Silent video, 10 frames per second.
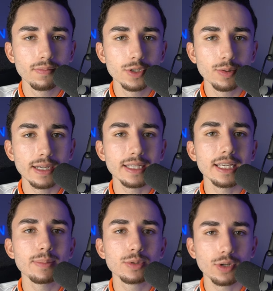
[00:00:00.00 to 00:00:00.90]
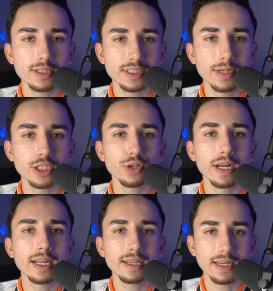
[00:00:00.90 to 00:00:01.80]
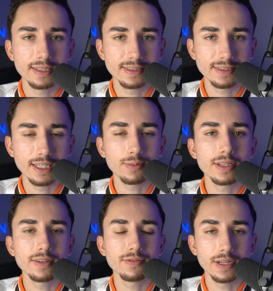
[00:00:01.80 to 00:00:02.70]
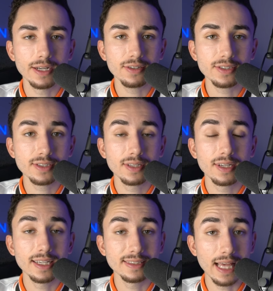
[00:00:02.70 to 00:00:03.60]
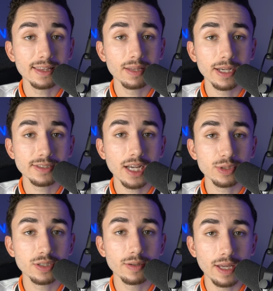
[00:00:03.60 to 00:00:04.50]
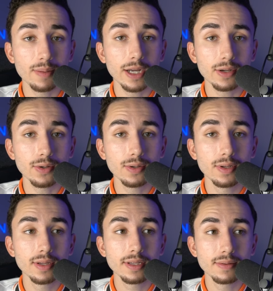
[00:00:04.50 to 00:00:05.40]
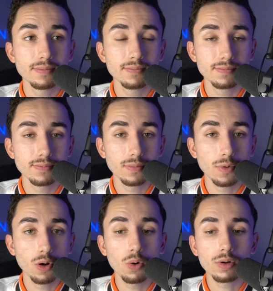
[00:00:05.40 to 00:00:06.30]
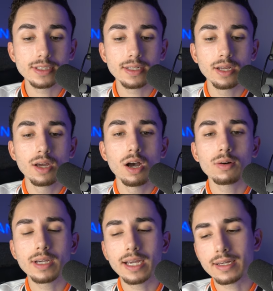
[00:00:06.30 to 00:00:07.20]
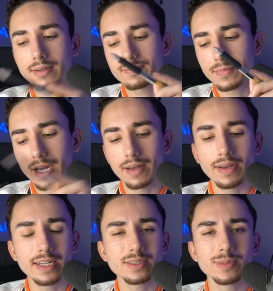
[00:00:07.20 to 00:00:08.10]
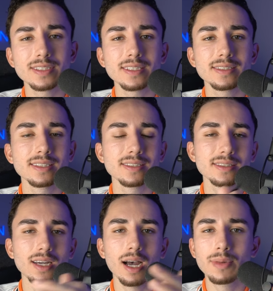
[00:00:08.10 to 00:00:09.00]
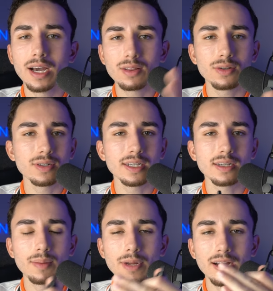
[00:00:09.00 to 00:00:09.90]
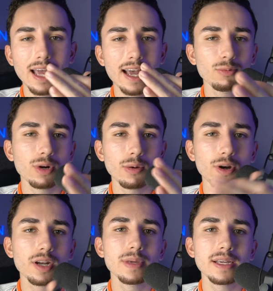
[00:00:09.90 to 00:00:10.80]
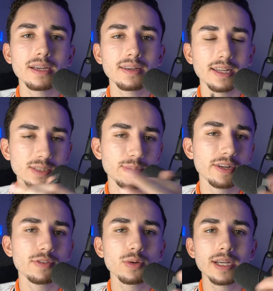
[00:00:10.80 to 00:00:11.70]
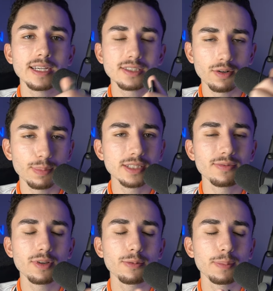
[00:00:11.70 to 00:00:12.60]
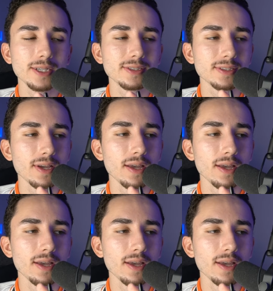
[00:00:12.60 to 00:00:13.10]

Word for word: Do I keep trusting my training and stick with it for years? Is that the best option to hit my goal? Or is it, okay, I've had some resistance. I'm not learning. I'm not at where I want to be. And it's been a few weeks or it's been a few months.